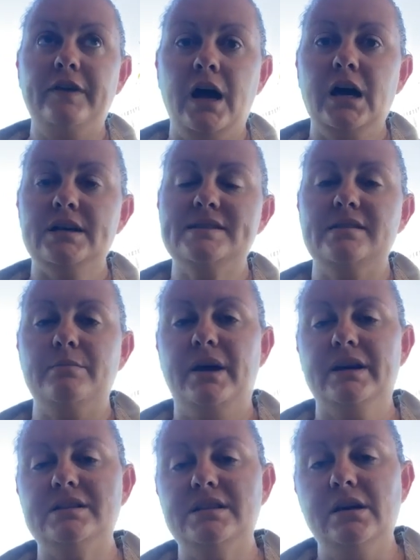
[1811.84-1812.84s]
fungus and
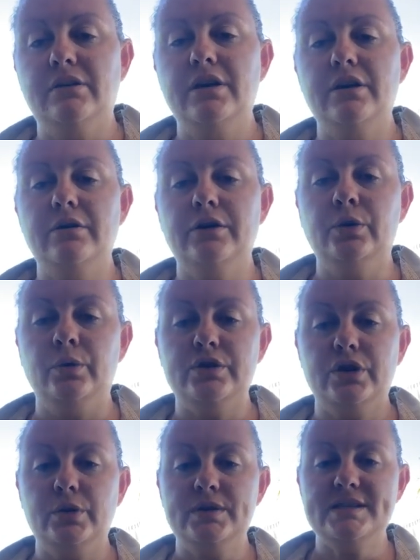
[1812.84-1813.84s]
bacteria and all
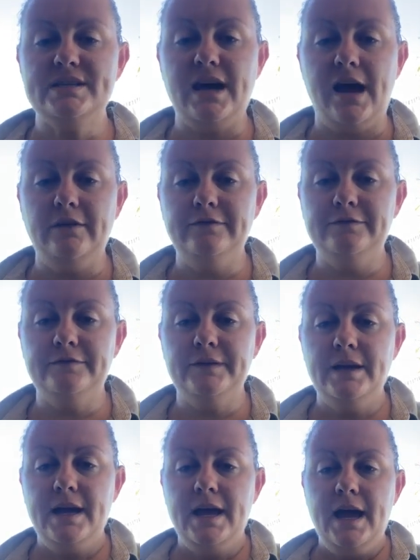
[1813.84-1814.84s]
the good stuff,
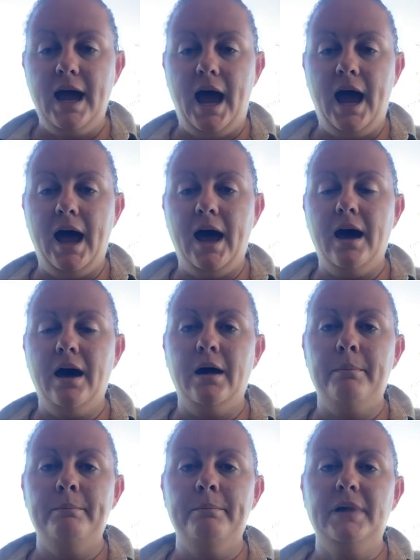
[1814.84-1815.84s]

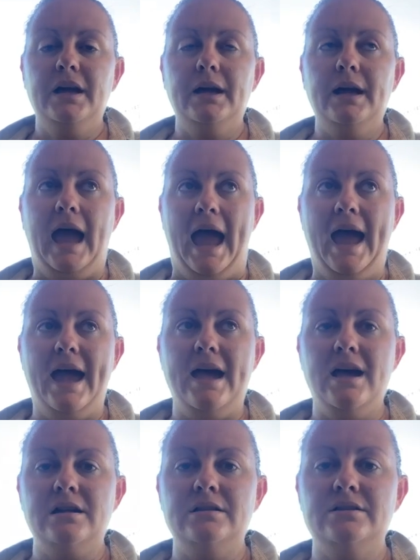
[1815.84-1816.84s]
and
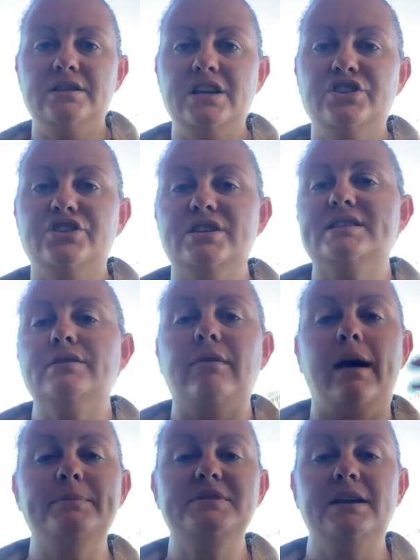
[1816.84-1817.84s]
it's just
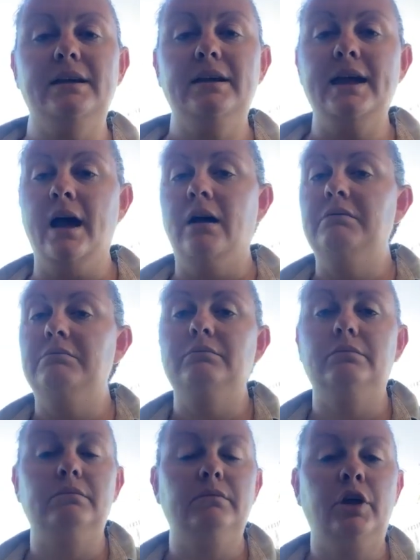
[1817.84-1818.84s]
erupting. Now,
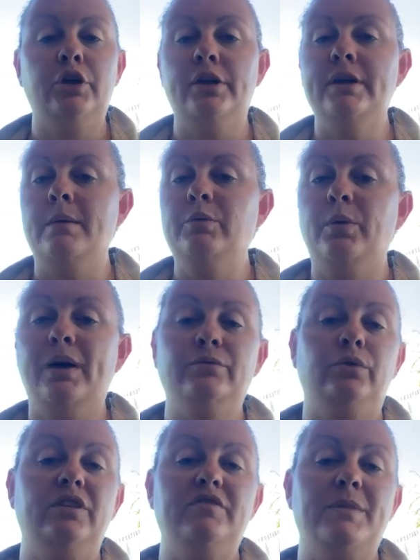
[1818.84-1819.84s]
you know, number one
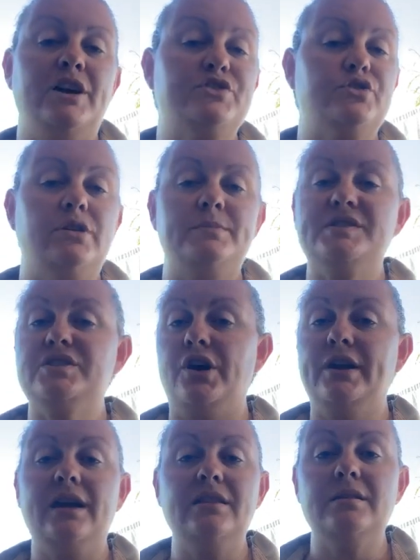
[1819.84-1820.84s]
rule of mushrooms,
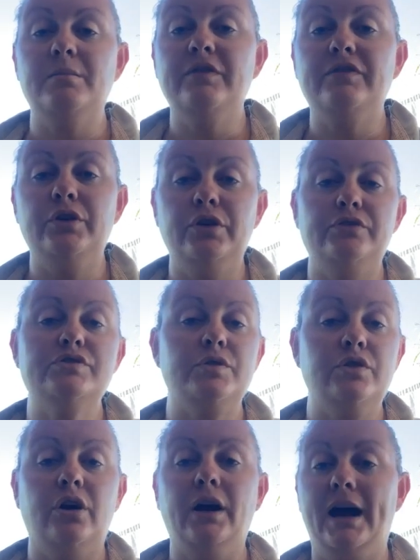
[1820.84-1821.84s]
don't eat them. If you do
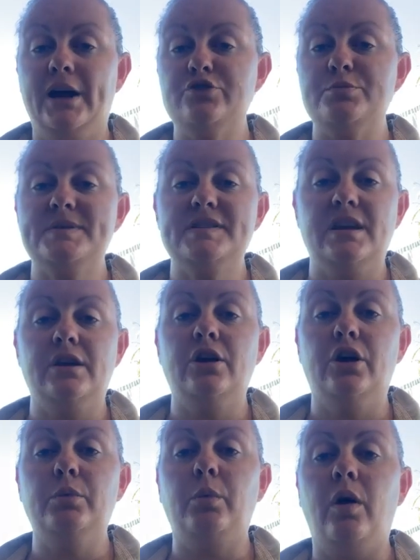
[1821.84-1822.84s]
not 100%
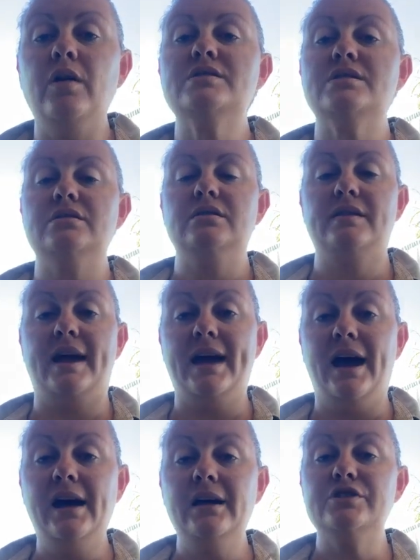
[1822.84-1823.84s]
know what they
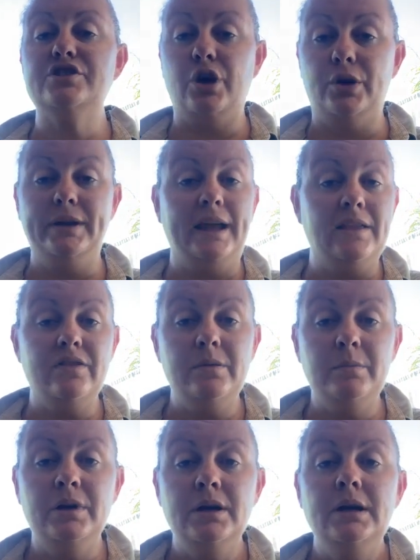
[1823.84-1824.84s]
are, don't eat
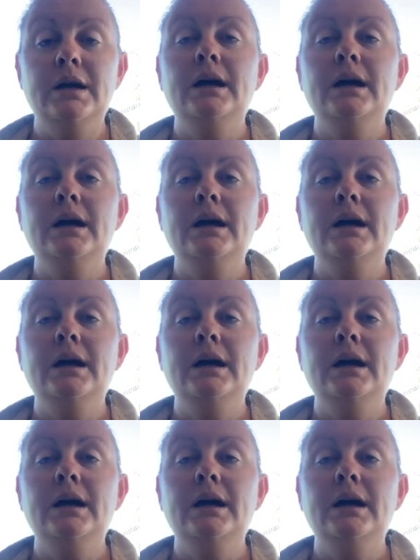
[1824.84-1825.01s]
them.